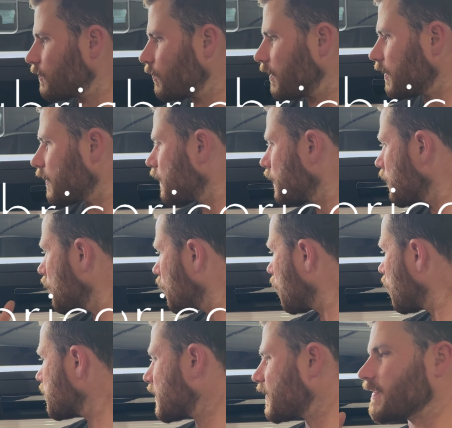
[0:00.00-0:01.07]
with
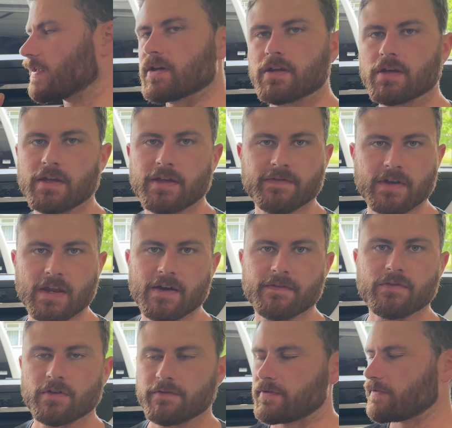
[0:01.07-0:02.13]
yours. I think even
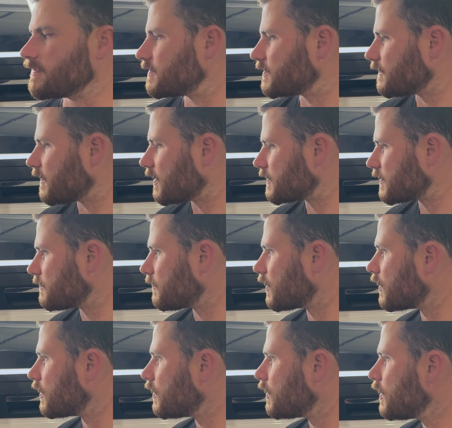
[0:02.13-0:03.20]
F-150s are very
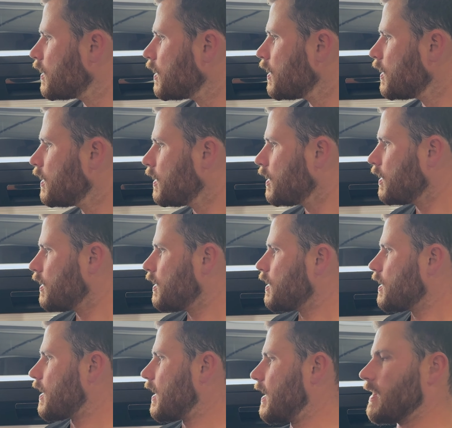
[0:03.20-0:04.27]
similar.
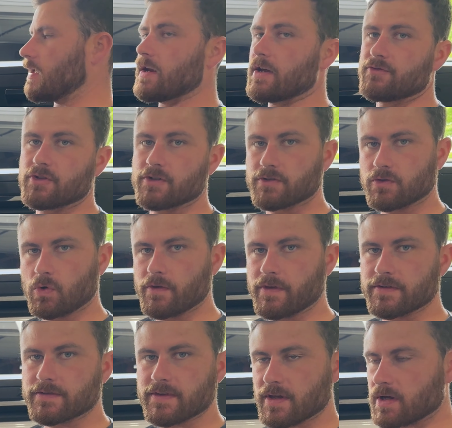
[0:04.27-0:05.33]
And I just torn
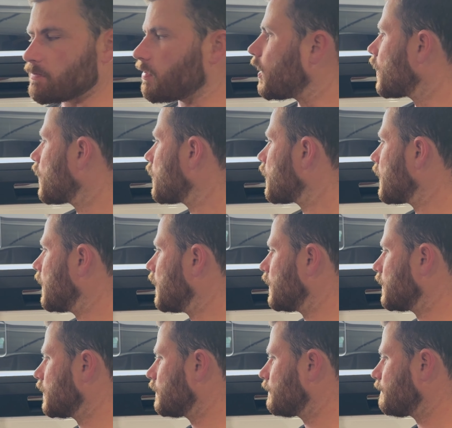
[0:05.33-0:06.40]
this thing apart
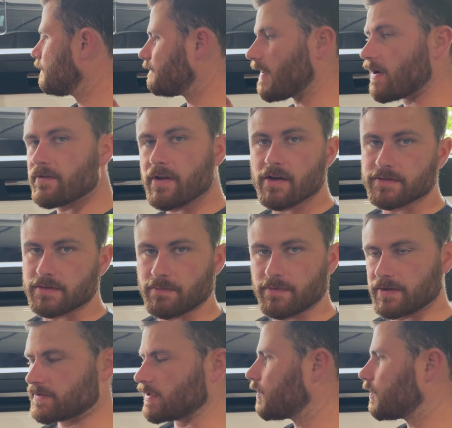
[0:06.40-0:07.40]
and found out some things that I